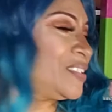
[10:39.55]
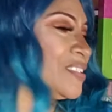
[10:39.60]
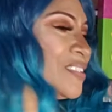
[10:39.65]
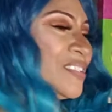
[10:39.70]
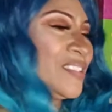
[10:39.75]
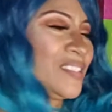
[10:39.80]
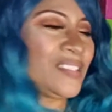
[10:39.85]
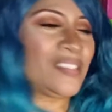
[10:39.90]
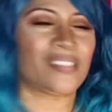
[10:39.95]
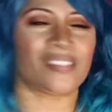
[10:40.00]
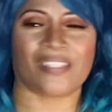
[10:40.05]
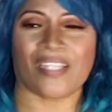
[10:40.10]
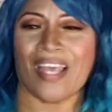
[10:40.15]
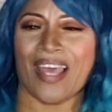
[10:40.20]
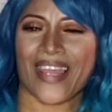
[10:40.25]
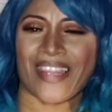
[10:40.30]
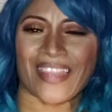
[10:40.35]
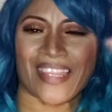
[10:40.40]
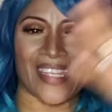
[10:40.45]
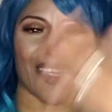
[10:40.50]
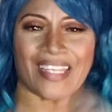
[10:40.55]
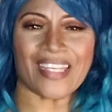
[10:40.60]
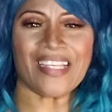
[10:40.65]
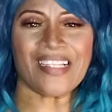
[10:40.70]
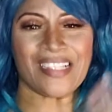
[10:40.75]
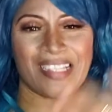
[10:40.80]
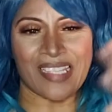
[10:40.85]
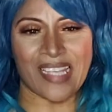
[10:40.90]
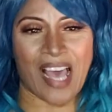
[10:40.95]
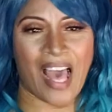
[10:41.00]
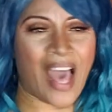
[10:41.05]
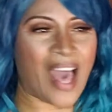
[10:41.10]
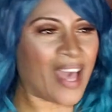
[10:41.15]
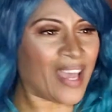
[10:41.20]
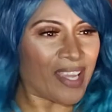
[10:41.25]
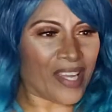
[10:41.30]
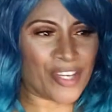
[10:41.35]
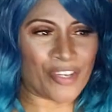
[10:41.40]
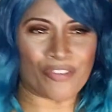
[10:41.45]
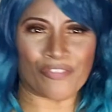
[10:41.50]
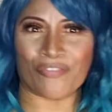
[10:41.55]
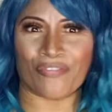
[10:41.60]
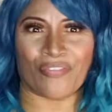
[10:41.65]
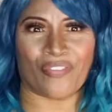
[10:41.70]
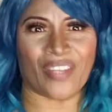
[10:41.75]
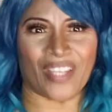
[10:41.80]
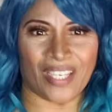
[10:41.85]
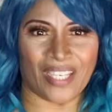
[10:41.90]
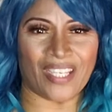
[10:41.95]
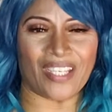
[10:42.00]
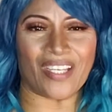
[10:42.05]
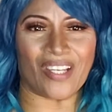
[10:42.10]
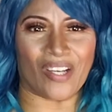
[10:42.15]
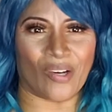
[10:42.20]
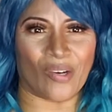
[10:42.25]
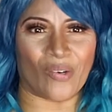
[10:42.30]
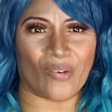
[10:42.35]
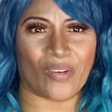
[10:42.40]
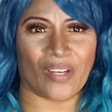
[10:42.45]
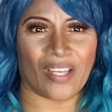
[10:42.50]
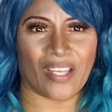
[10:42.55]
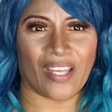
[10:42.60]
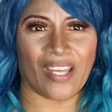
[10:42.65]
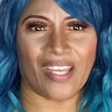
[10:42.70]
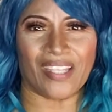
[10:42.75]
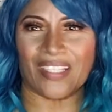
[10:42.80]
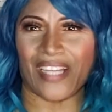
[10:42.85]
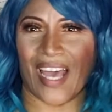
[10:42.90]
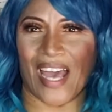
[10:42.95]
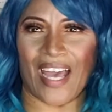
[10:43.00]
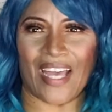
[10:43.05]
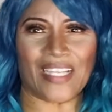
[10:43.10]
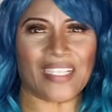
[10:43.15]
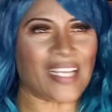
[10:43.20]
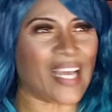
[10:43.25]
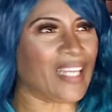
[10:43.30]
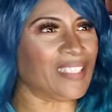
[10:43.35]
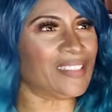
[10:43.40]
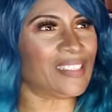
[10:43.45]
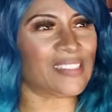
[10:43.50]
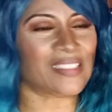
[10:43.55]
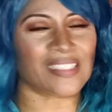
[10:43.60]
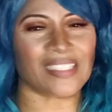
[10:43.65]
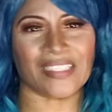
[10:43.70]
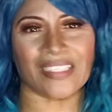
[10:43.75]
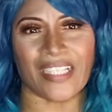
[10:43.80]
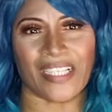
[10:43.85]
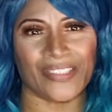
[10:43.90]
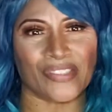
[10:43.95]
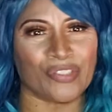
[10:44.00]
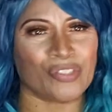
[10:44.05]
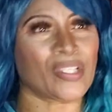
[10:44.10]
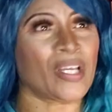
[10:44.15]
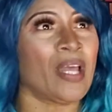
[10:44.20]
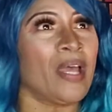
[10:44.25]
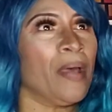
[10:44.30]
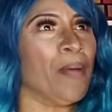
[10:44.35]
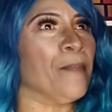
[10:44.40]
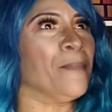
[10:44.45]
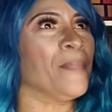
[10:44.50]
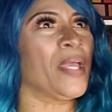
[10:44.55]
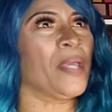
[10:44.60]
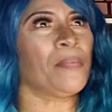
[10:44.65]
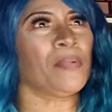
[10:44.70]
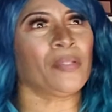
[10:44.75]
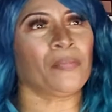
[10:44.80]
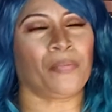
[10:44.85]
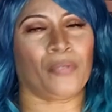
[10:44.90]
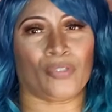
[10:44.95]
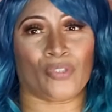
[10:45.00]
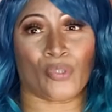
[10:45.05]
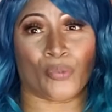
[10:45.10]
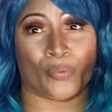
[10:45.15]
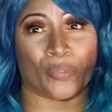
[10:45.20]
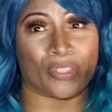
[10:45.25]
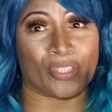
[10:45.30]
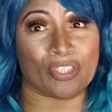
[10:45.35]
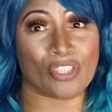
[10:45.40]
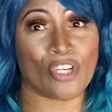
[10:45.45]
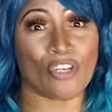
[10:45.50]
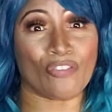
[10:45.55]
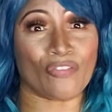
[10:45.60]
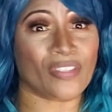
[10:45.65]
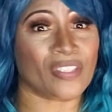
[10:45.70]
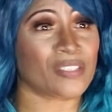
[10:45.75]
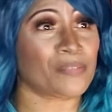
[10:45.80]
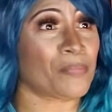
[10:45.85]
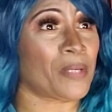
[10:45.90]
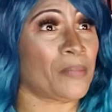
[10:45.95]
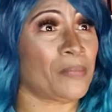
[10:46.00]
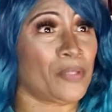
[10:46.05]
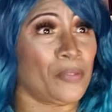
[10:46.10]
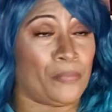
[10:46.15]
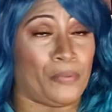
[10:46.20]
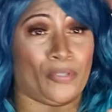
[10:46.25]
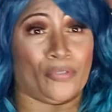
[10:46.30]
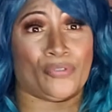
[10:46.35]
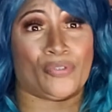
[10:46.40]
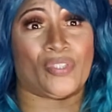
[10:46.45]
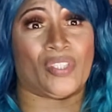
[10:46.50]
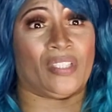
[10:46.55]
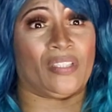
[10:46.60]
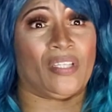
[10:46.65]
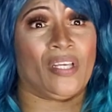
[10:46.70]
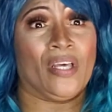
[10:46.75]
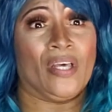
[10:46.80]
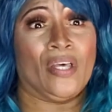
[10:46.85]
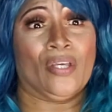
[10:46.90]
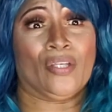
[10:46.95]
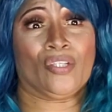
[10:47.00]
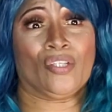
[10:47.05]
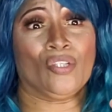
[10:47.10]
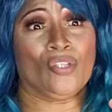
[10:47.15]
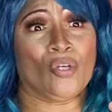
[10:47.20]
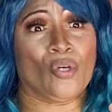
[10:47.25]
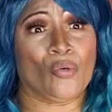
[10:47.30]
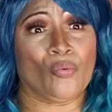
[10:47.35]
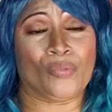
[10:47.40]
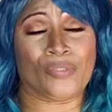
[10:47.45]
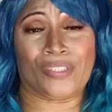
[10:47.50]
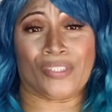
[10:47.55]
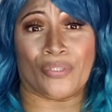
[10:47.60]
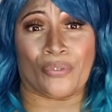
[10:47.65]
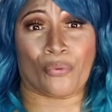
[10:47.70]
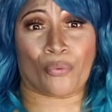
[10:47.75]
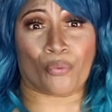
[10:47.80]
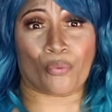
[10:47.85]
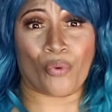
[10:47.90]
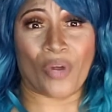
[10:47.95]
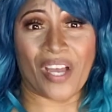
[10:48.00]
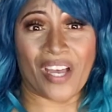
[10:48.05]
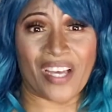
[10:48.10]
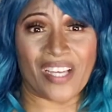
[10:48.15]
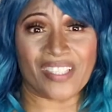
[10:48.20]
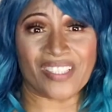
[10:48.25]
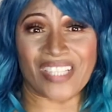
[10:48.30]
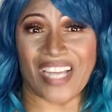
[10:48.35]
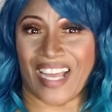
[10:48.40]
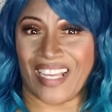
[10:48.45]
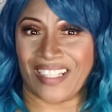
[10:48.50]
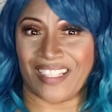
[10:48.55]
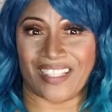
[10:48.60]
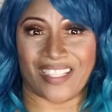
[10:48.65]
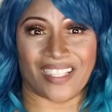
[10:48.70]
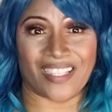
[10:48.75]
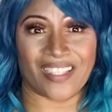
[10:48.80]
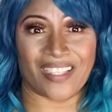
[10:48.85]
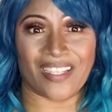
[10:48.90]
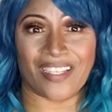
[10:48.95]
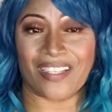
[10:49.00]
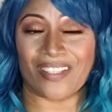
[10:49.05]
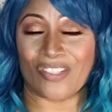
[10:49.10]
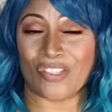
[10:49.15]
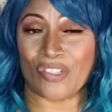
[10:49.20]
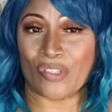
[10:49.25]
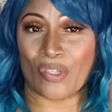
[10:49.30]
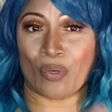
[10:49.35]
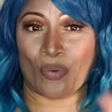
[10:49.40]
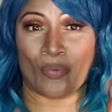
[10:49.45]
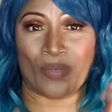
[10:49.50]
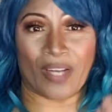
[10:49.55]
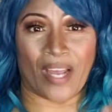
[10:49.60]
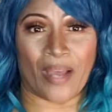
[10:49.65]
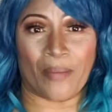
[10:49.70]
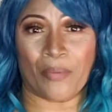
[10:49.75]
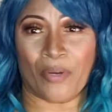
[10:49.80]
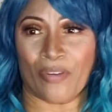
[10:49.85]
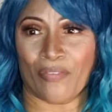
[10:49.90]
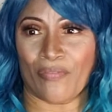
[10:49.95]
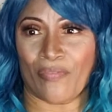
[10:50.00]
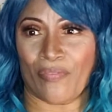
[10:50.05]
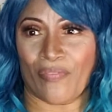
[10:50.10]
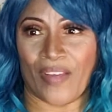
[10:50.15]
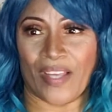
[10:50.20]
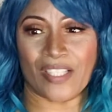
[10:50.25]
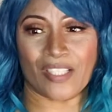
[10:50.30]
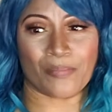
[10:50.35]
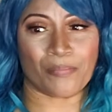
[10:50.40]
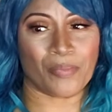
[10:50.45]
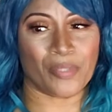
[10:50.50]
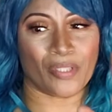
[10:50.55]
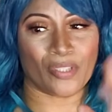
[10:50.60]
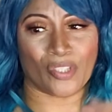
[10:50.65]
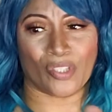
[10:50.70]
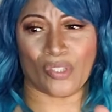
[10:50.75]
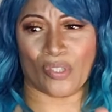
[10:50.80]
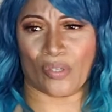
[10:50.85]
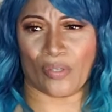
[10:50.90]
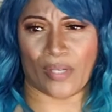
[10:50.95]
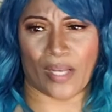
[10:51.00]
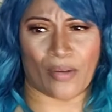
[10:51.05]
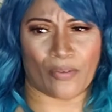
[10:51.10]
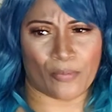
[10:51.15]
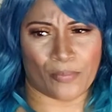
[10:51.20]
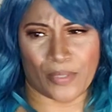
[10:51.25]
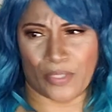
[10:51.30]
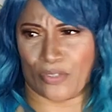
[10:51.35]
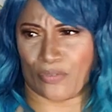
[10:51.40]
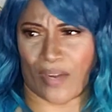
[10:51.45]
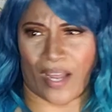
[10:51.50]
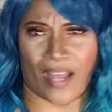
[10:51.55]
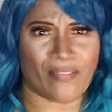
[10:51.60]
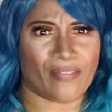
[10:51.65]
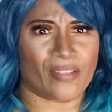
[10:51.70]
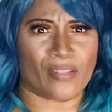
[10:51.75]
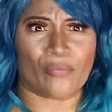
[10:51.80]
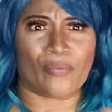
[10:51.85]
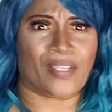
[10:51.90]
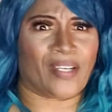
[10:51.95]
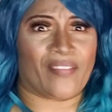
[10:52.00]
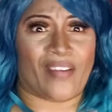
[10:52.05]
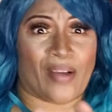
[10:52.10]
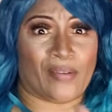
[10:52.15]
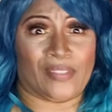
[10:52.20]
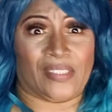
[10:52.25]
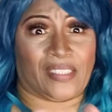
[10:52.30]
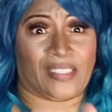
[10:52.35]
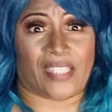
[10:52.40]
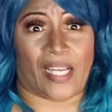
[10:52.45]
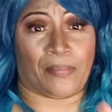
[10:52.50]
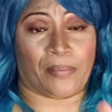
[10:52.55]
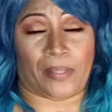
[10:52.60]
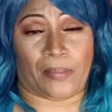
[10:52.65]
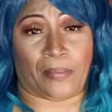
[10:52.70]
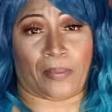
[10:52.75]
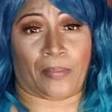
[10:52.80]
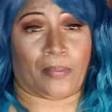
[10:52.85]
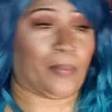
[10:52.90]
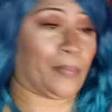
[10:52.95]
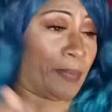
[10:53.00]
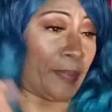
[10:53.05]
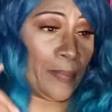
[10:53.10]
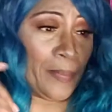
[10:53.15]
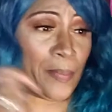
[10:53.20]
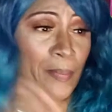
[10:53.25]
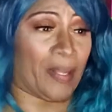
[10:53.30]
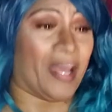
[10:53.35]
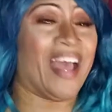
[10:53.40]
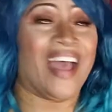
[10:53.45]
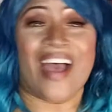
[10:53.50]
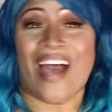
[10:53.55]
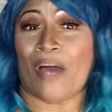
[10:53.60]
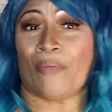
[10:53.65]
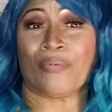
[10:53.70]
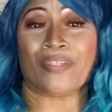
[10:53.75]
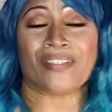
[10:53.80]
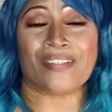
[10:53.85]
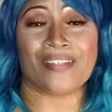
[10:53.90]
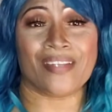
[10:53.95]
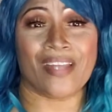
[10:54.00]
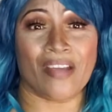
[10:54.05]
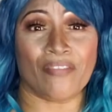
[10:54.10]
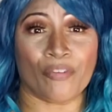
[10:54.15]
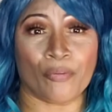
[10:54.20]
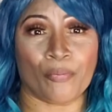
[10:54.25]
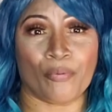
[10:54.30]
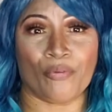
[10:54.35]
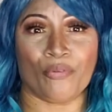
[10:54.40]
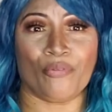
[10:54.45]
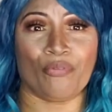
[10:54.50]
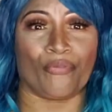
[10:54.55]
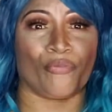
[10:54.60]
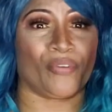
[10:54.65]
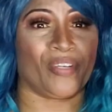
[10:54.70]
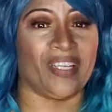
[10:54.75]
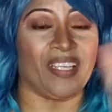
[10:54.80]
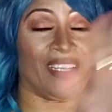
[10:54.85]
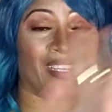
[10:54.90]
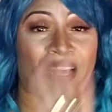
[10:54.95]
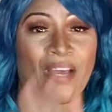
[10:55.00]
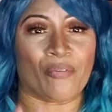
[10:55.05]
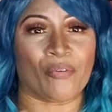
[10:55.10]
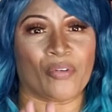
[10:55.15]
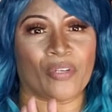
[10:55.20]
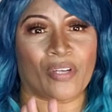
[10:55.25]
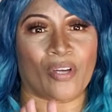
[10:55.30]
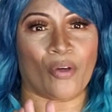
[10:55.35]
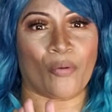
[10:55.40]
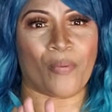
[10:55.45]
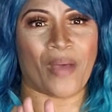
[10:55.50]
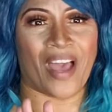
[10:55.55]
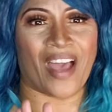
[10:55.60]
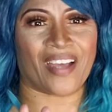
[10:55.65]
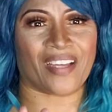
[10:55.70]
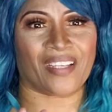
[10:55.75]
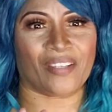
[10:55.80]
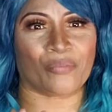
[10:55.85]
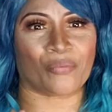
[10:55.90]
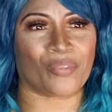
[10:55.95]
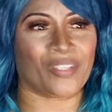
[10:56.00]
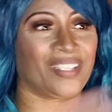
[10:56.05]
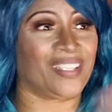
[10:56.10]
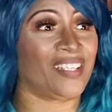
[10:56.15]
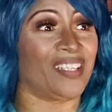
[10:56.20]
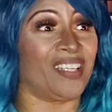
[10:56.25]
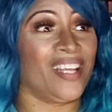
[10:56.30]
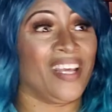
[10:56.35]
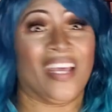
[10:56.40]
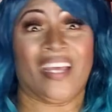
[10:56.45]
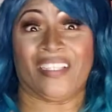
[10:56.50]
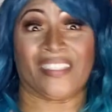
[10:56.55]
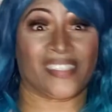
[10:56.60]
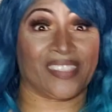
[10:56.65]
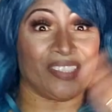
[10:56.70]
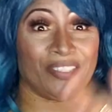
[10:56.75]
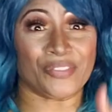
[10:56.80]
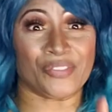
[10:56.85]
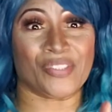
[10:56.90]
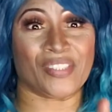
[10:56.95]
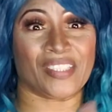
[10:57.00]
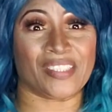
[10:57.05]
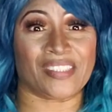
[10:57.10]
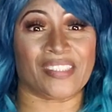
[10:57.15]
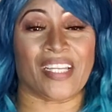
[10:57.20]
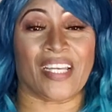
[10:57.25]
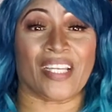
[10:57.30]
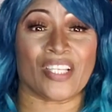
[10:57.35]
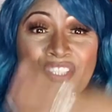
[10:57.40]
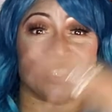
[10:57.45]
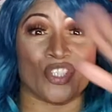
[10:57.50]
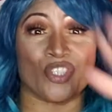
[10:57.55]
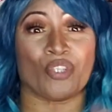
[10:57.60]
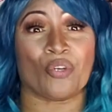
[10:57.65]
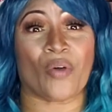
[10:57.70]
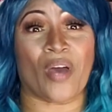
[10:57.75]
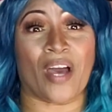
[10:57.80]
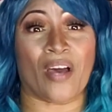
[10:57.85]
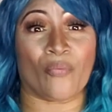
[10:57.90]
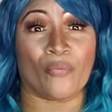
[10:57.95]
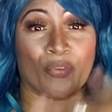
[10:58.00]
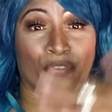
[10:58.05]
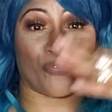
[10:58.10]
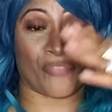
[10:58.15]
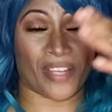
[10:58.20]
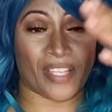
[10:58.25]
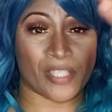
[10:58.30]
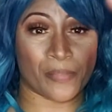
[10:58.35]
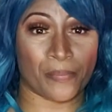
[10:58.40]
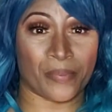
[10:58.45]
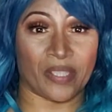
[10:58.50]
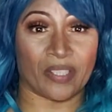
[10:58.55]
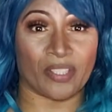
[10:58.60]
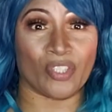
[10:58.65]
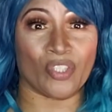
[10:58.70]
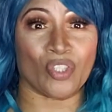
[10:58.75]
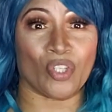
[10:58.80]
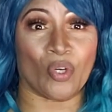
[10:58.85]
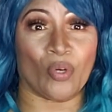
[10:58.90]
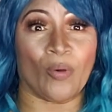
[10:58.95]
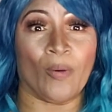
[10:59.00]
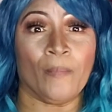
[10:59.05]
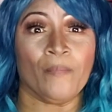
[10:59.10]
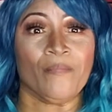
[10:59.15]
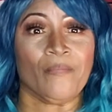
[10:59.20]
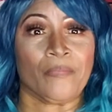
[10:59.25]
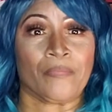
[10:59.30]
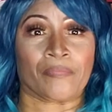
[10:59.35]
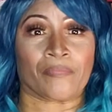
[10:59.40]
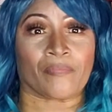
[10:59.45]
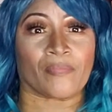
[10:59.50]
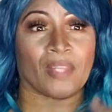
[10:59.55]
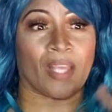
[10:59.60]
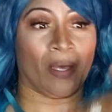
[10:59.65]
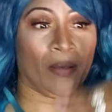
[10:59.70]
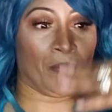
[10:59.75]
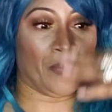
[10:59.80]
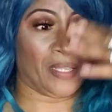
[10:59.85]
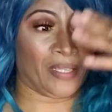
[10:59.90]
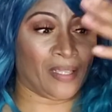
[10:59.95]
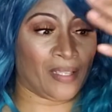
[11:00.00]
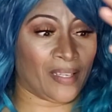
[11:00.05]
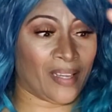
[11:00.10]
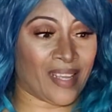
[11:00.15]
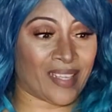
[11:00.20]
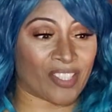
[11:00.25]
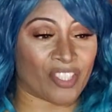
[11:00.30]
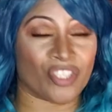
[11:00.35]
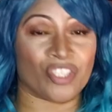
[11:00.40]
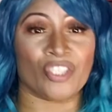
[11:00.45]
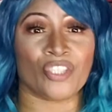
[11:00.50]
just the entire video. And I just didn't understand. Maybe the person was nervous. Maybe the person, was in a rush. I get it. When I'm on Facebook, and I would be driving or whatever, I would just type, type, type, type, type, type. I would never proofread, and I would go back and read it still to this day, because you know how with Facebook, in the next